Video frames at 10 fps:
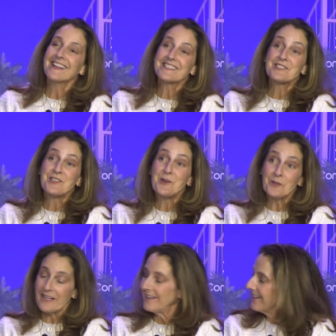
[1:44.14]
it's
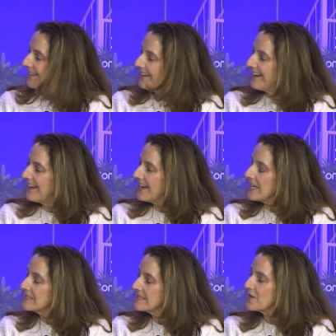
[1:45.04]
Hewlett. Uh,
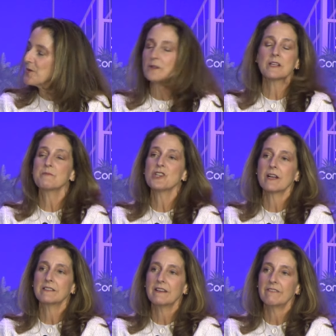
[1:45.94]
it's the Hewlett
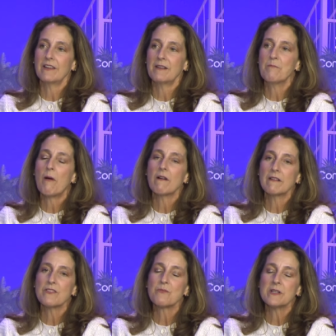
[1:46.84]
objective. And part
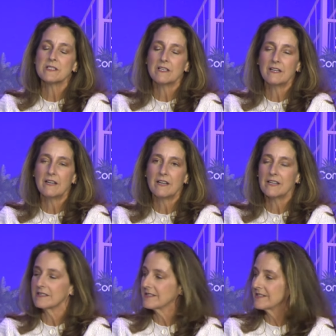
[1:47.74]
of the reason
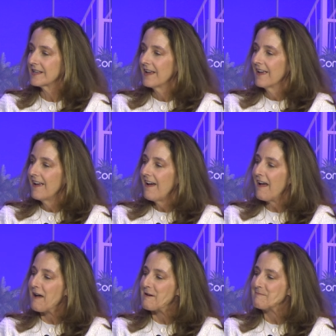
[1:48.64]
it's
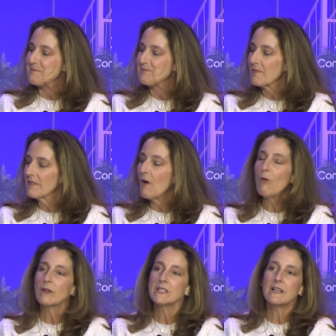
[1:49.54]
um, the
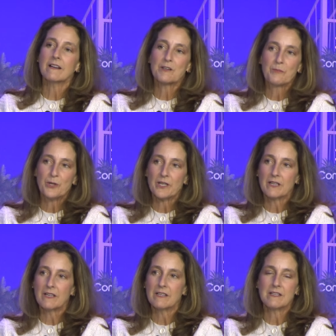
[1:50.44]
whole entire
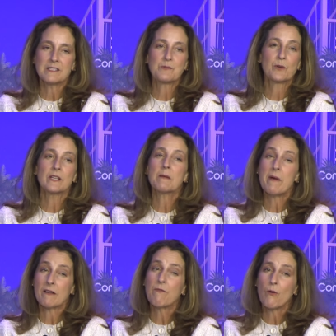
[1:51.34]
book is really a
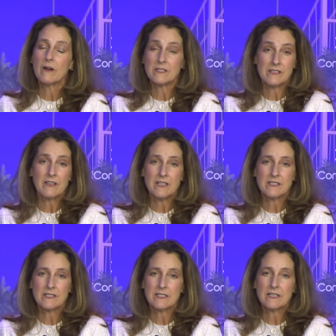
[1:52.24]
metaphor, is,
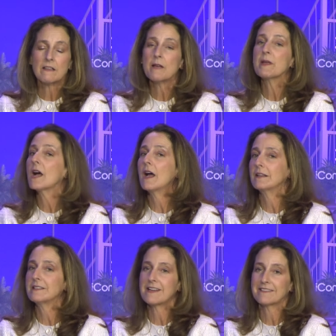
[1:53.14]
is climbing a
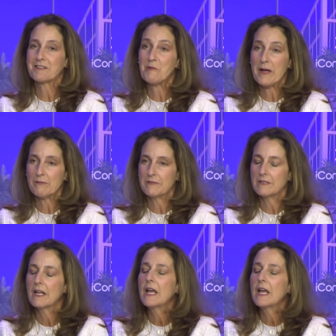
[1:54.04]
highly technical mountain.